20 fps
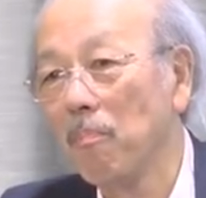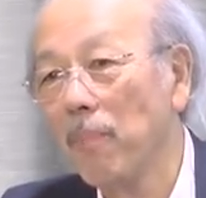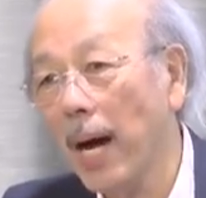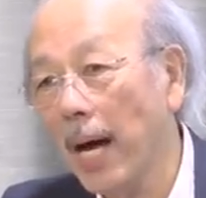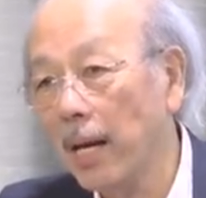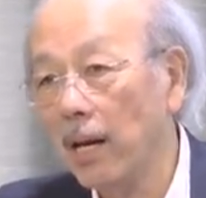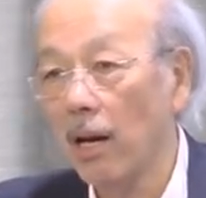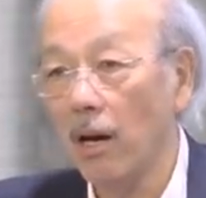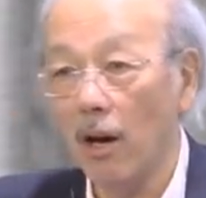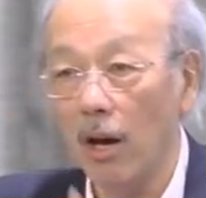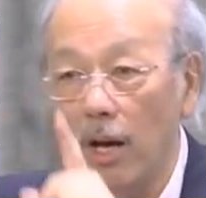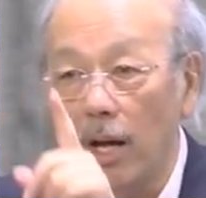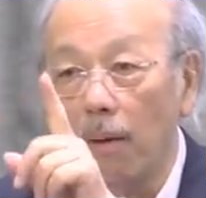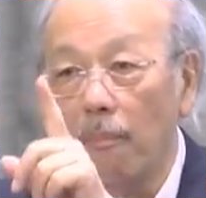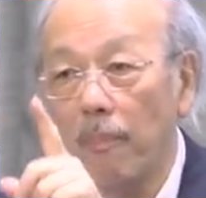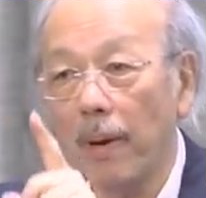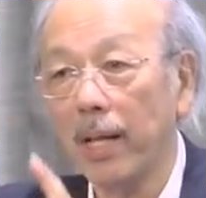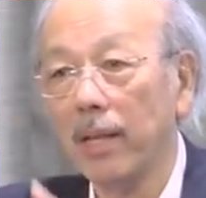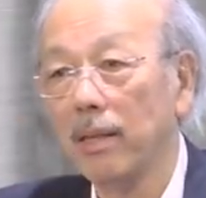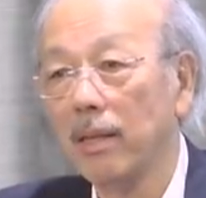
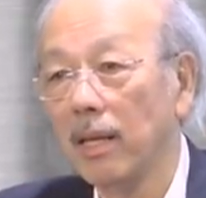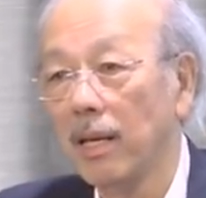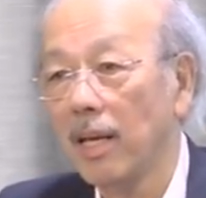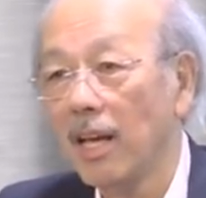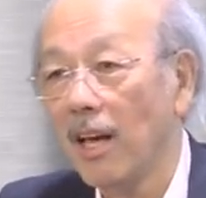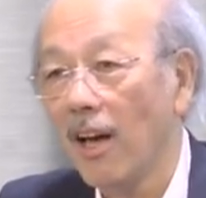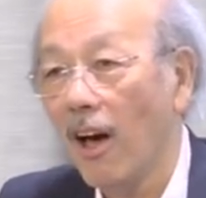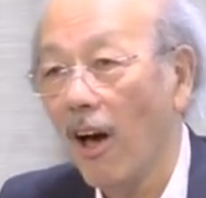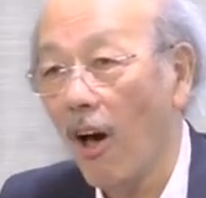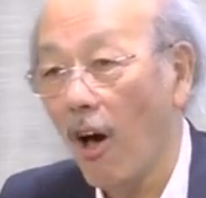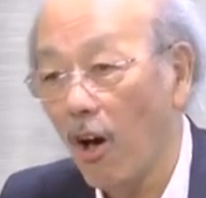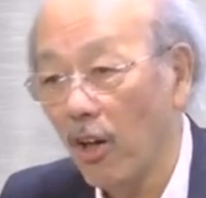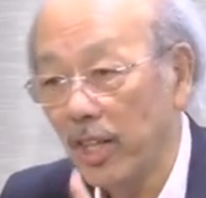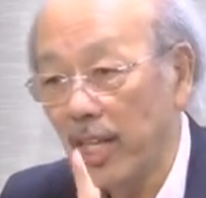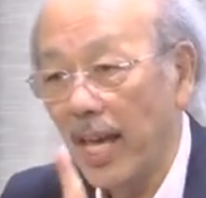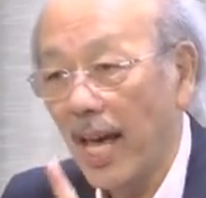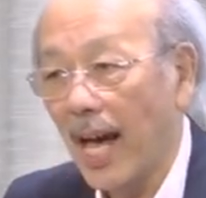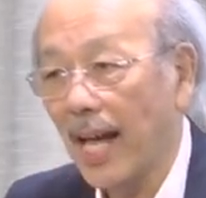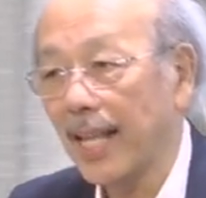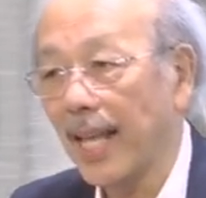But, but on
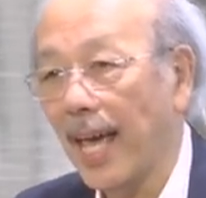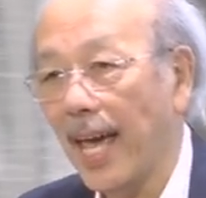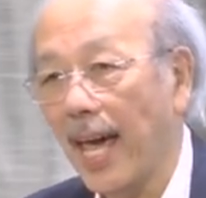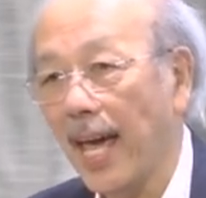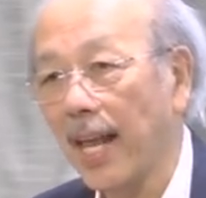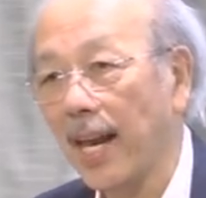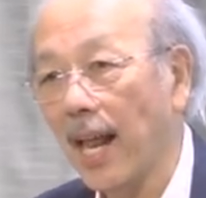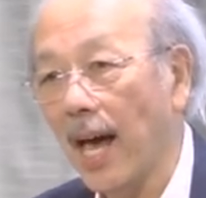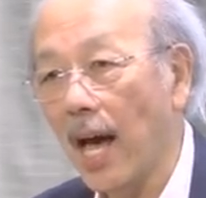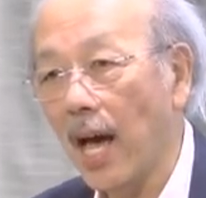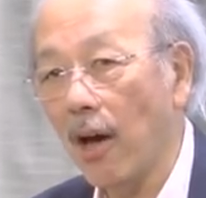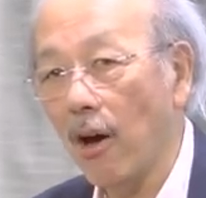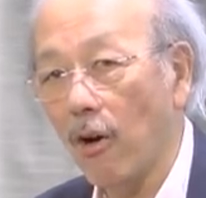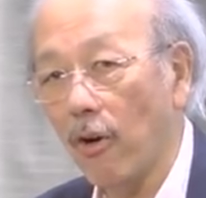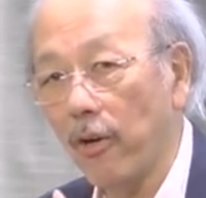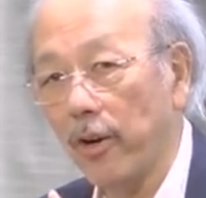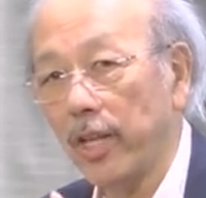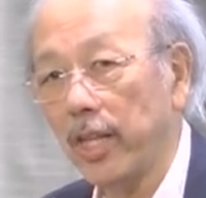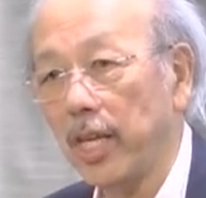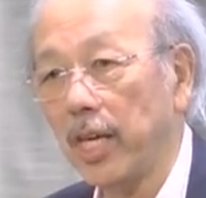the other hand, I
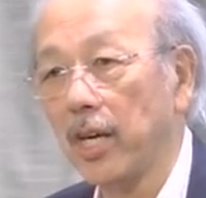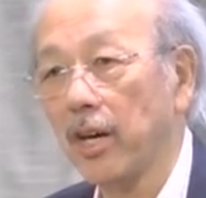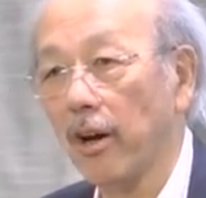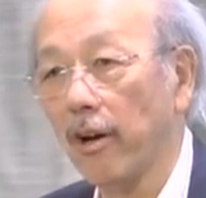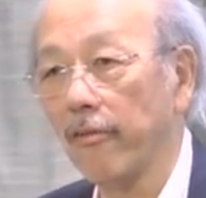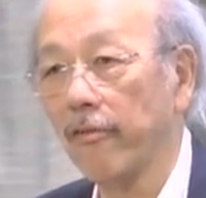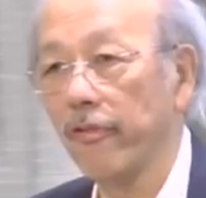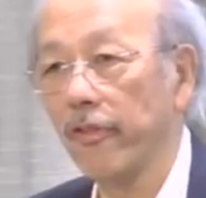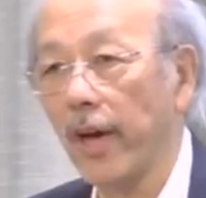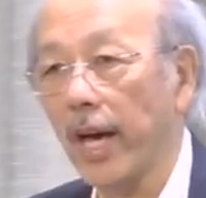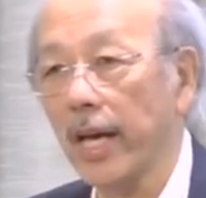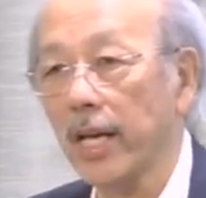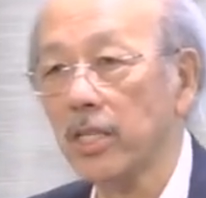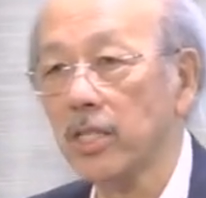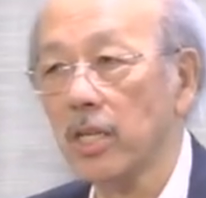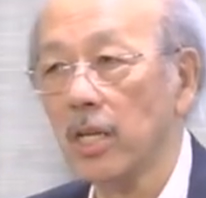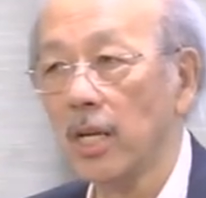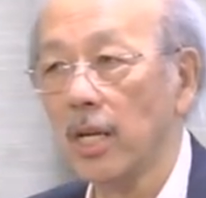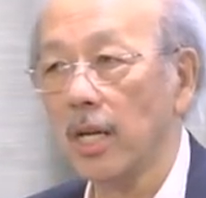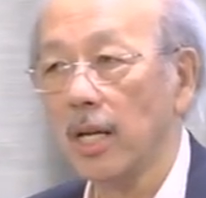already
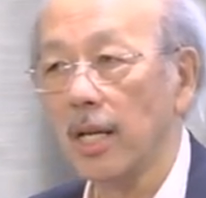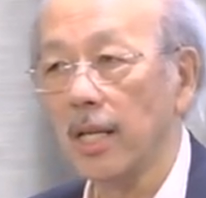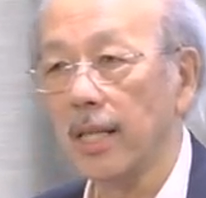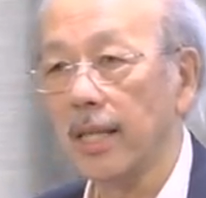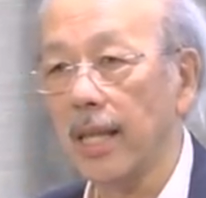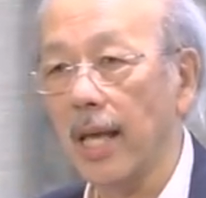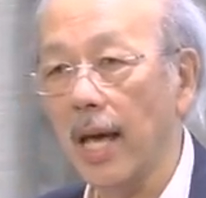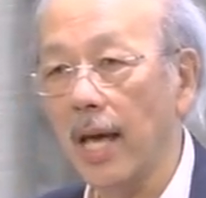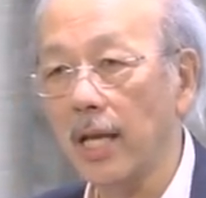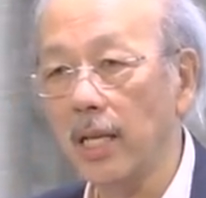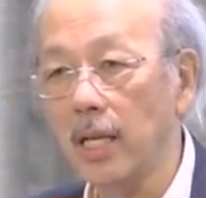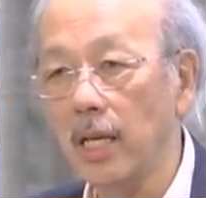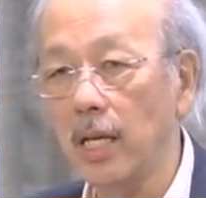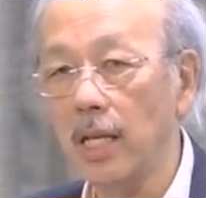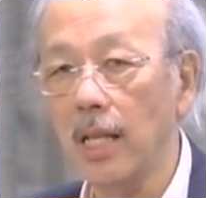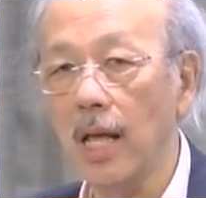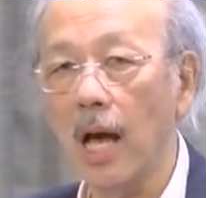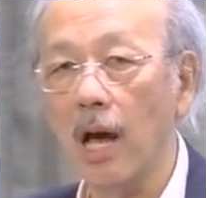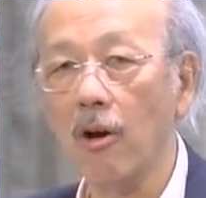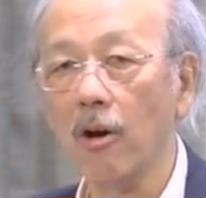confess that
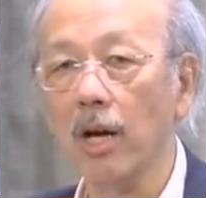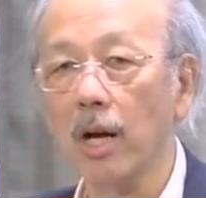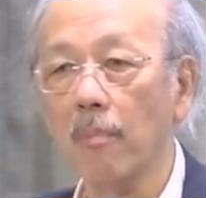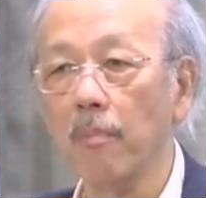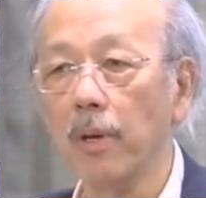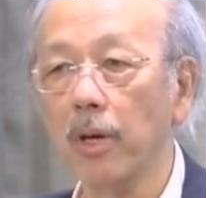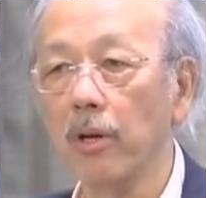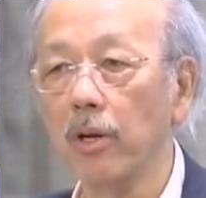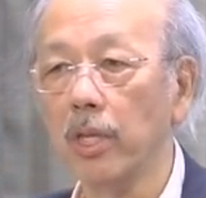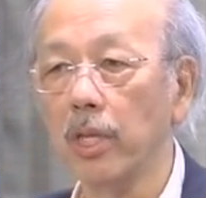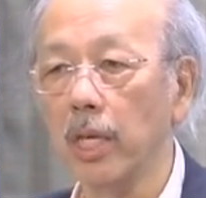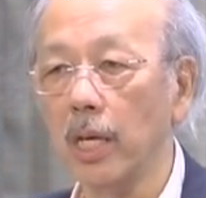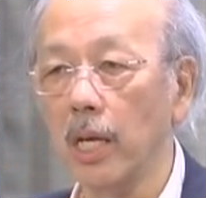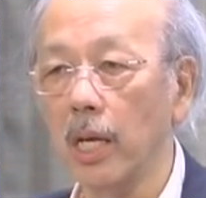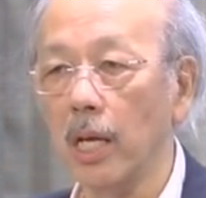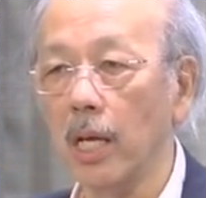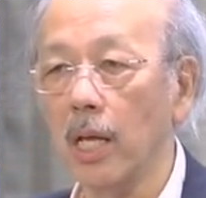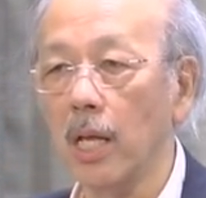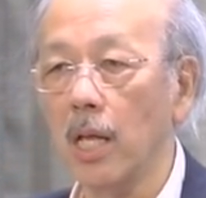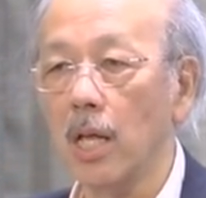in our
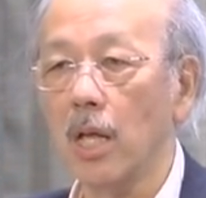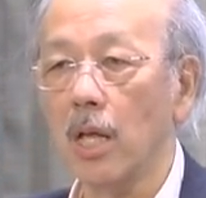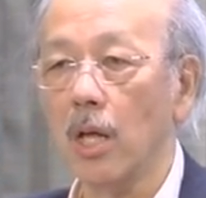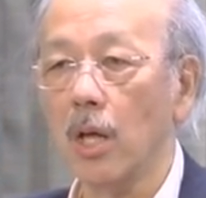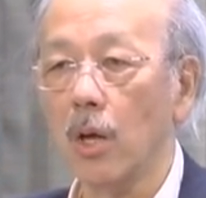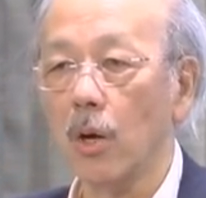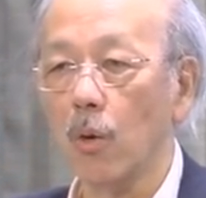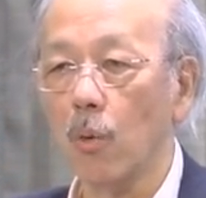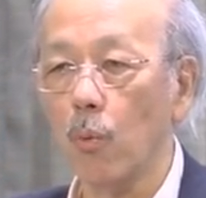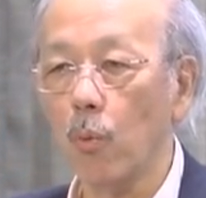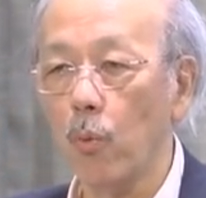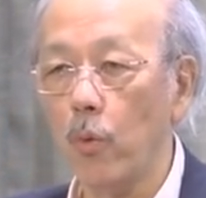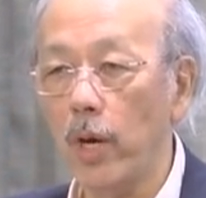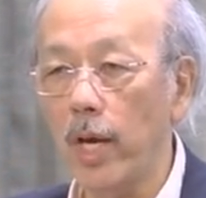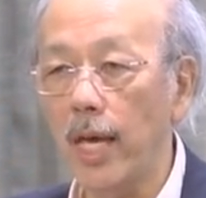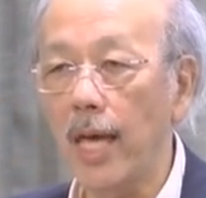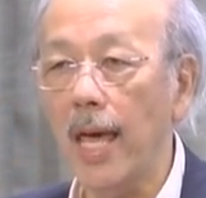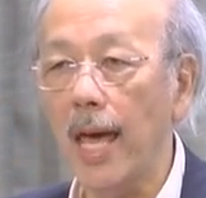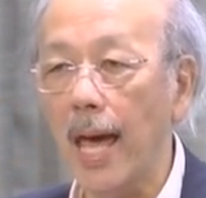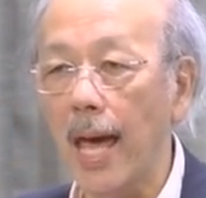community,
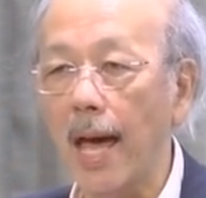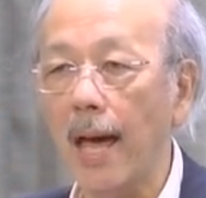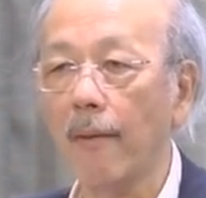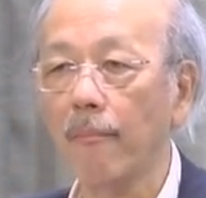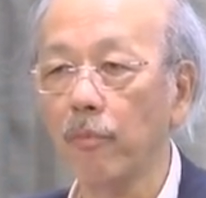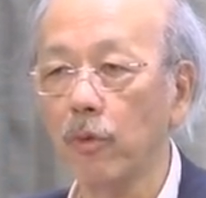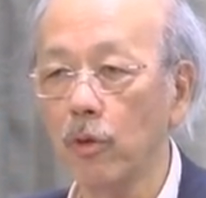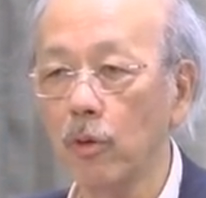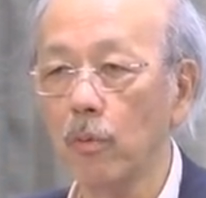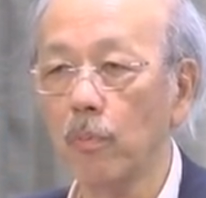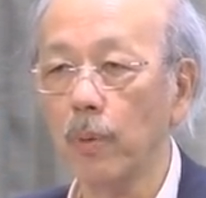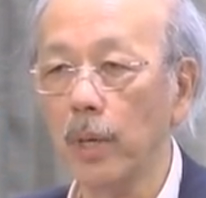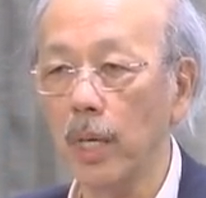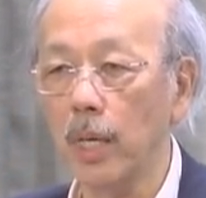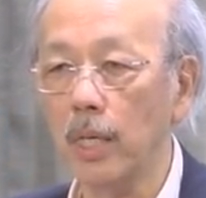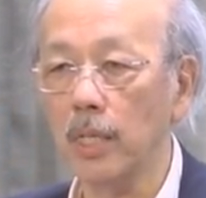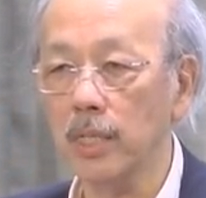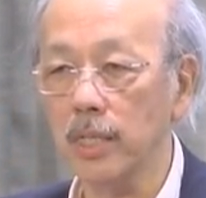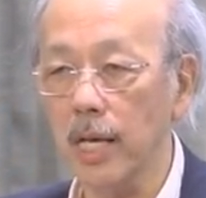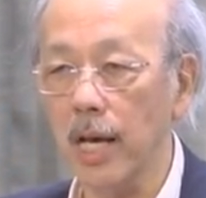we have to
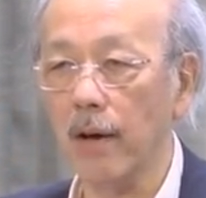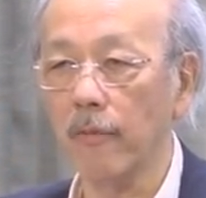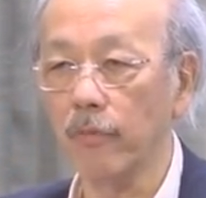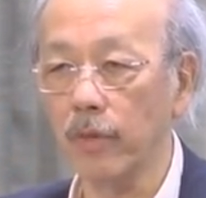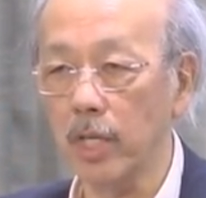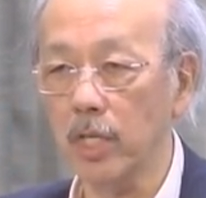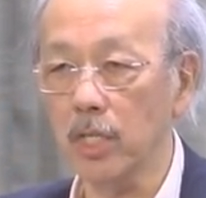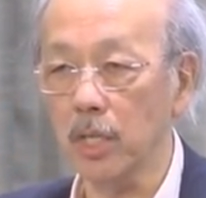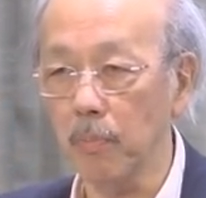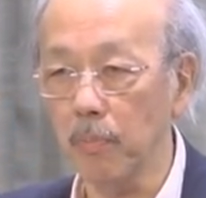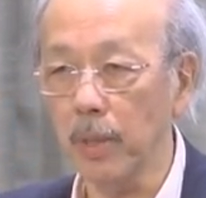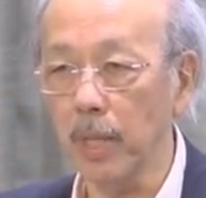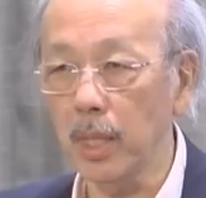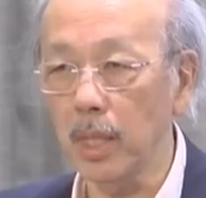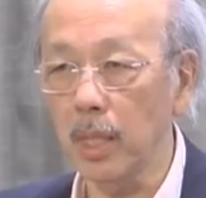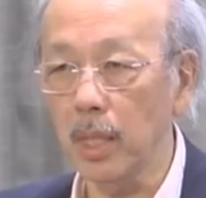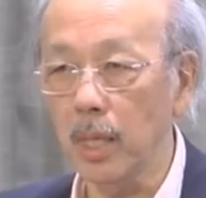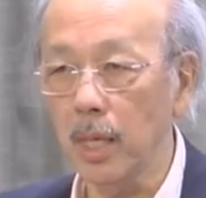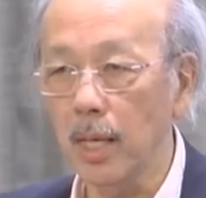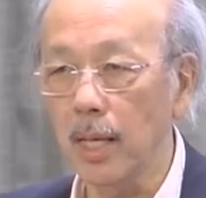be self-disciplined.